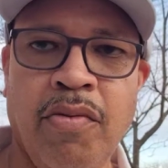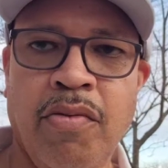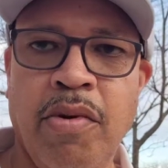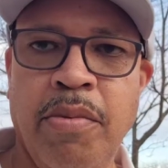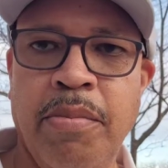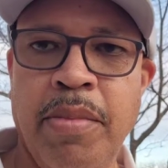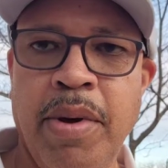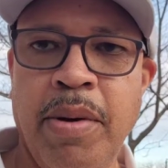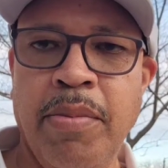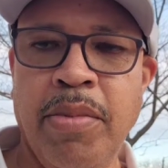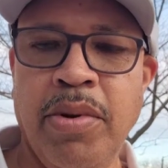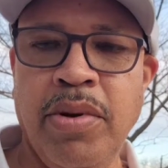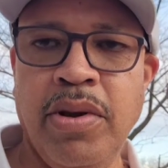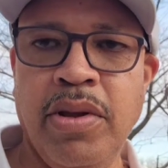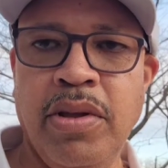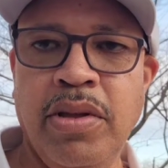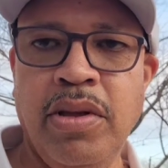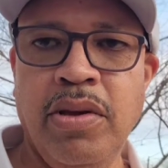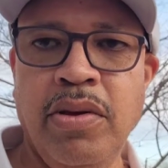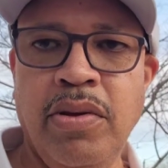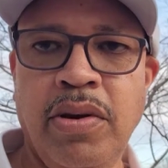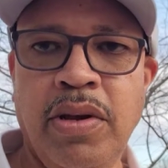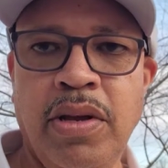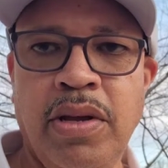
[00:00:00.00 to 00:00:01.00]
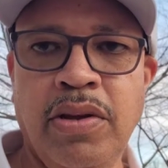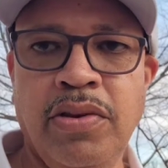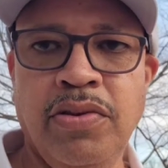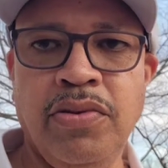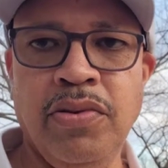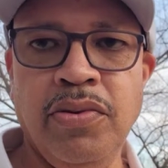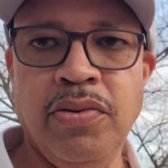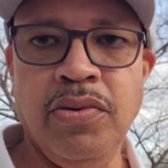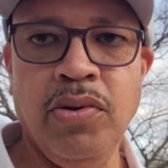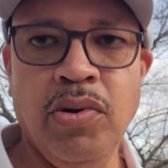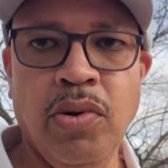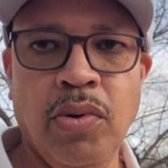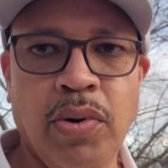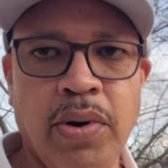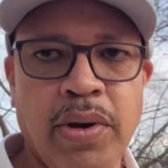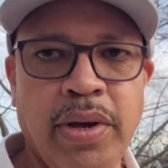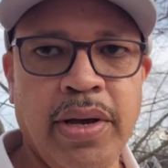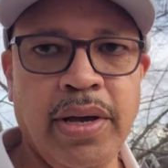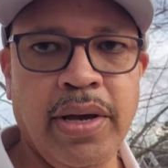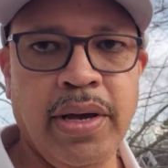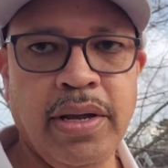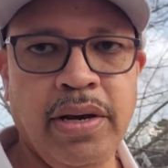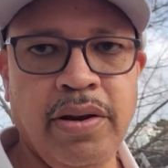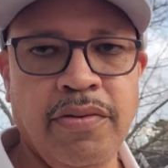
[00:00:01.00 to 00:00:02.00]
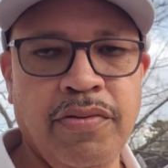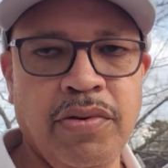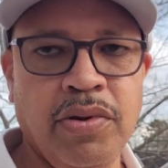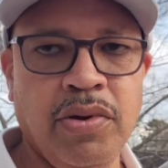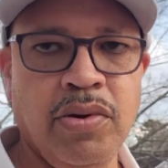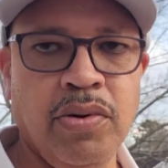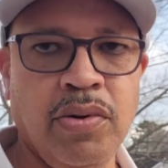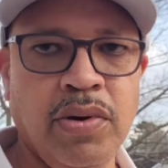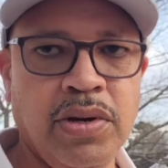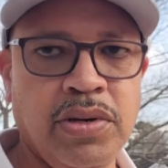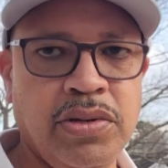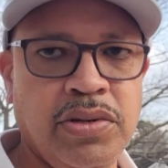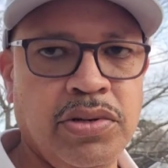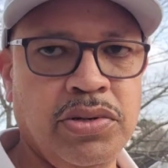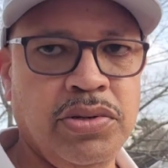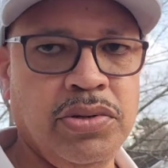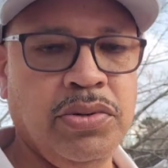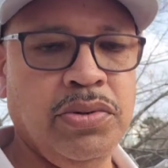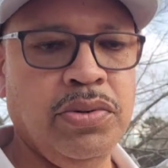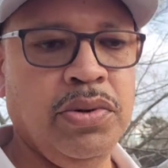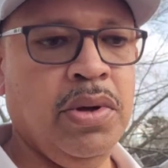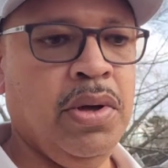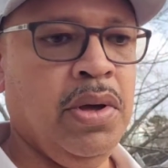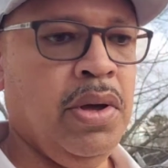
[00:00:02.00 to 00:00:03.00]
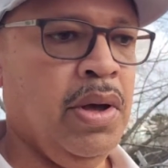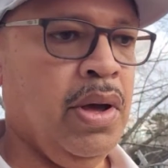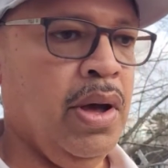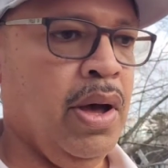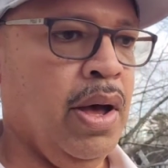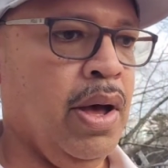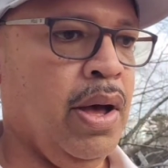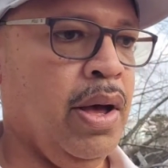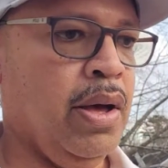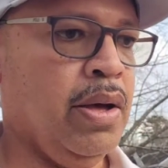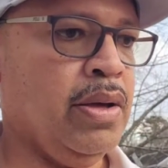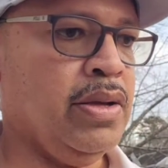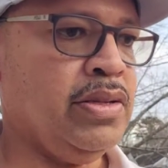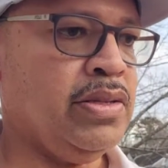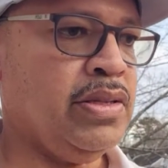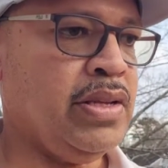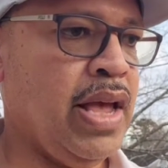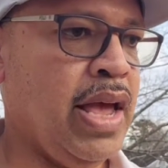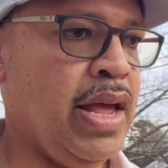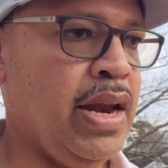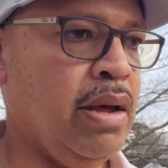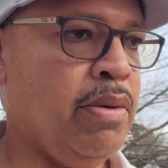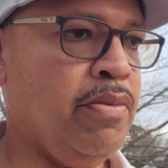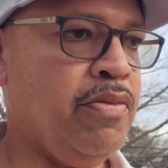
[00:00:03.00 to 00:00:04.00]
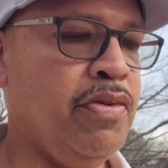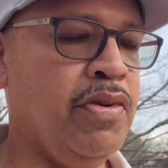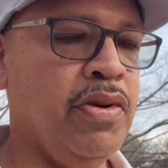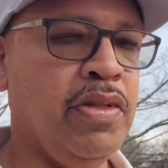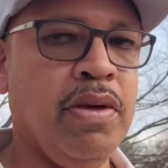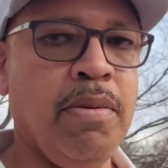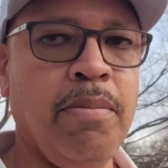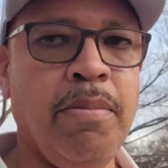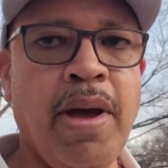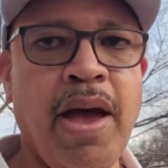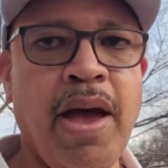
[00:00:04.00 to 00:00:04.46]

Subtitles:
Remember that you need to go ahead, if you're going to sign up for the